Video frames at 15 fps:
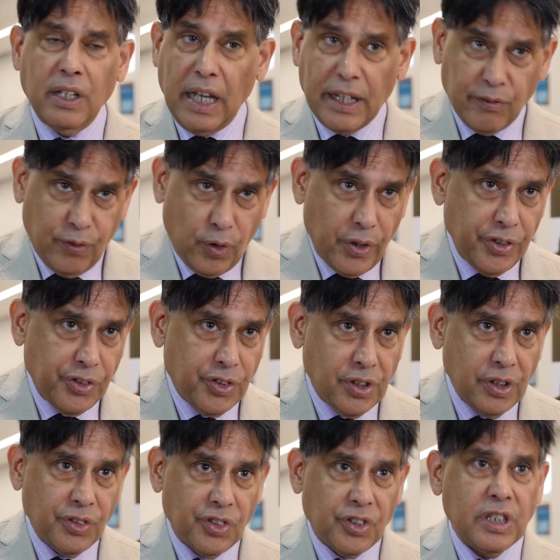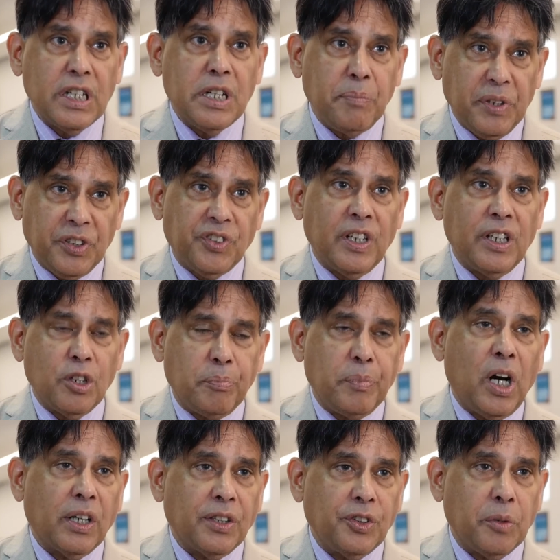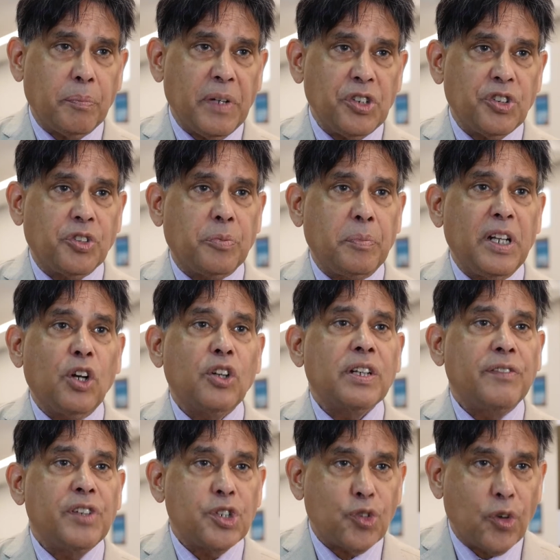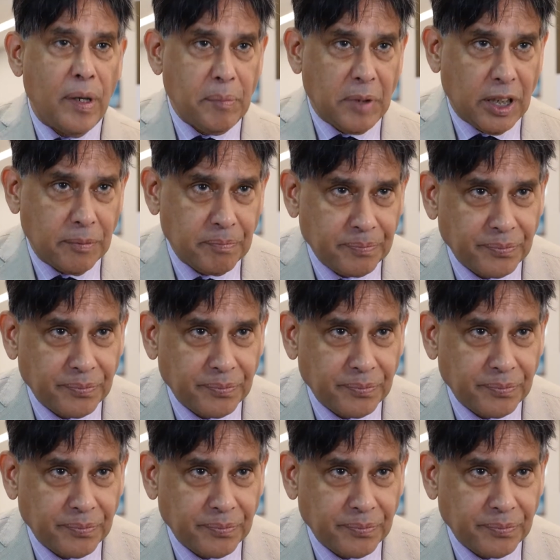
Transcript: Like, for instance, 30% of Parkinson patients may not have a tremor,